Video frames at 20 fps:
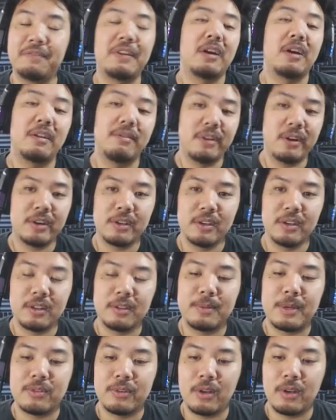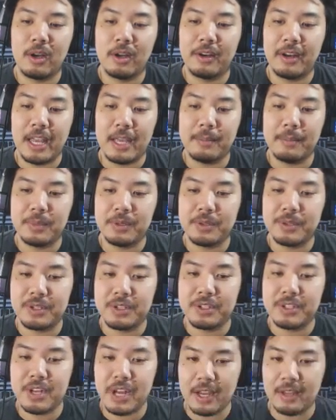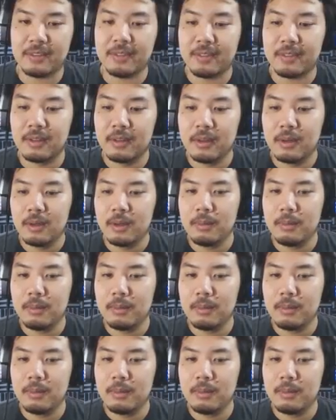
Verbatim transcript: very, very good, especially on Ambush Shanks.